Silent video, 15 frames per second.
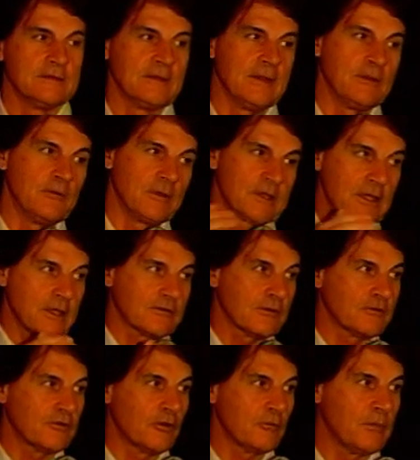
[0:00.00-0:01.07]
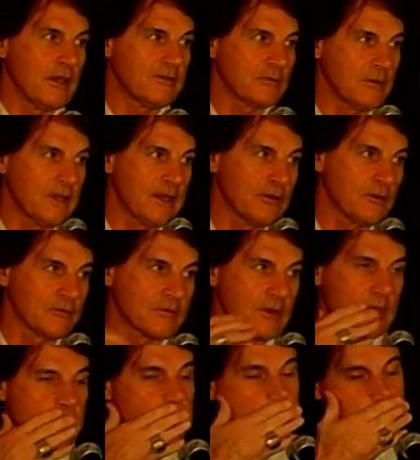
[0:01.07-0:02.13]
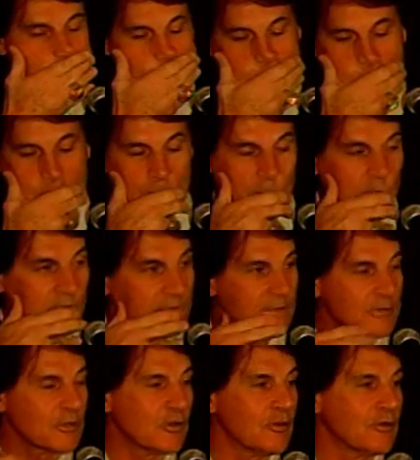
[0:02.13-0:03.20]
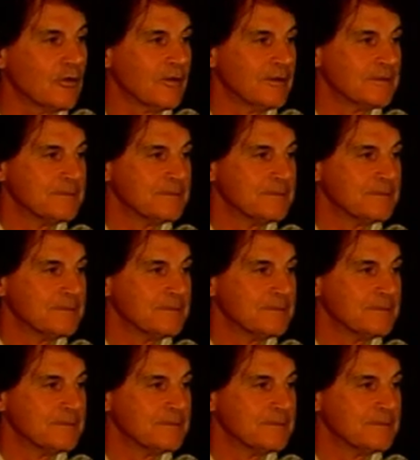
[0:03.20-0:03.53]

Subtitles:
Then Rickey gets to third base, and we had Jose hitting third.